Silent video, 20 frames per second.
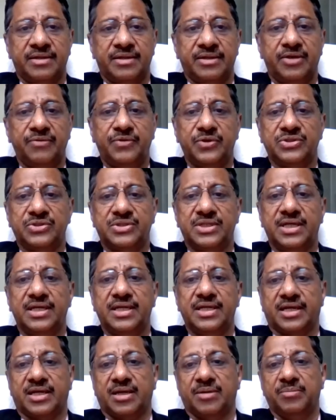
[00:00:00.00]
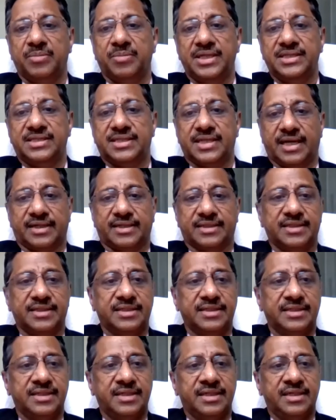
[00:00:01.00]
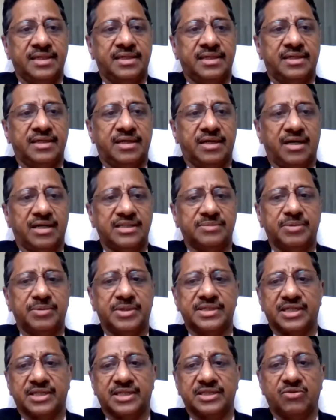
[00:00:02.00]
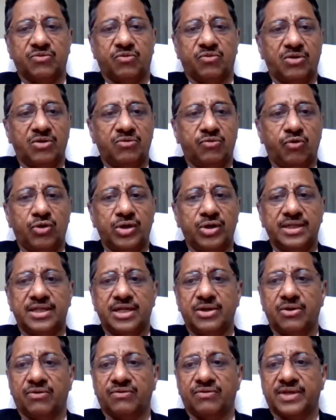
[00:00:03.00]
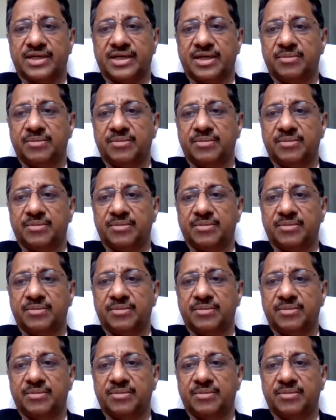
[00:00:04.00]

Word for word: If you see the Companies Act, as per Section one forty-three of the